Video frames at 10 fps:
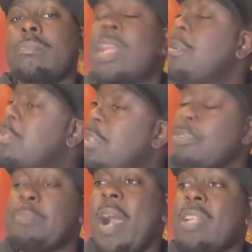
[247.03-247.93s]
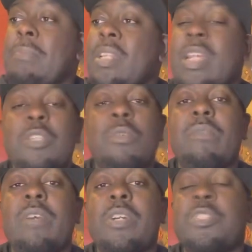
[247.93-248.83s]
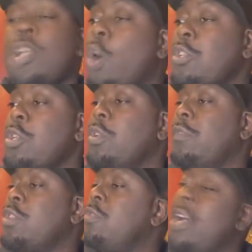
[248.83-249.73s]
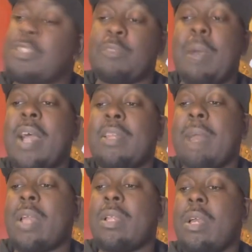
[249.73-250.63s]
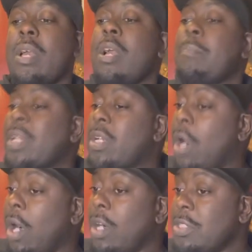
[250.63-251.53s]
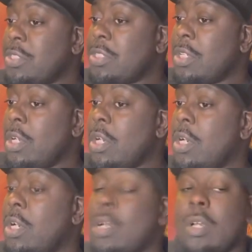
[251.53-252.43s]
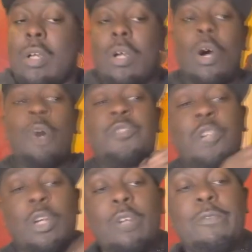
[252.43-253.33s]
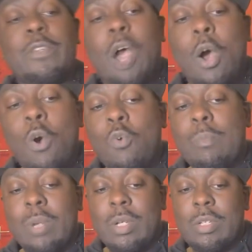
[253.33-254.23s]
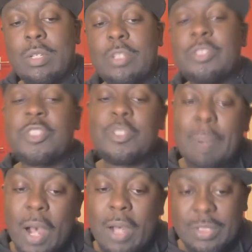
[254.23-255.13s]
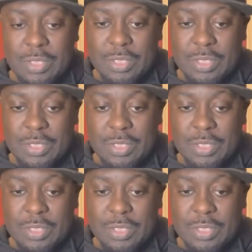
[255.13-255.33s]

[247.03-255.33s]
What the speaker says: There's no Spider-Man in that universe. The only universe without a Spider-Man because of Jonathan Ohm, Spot.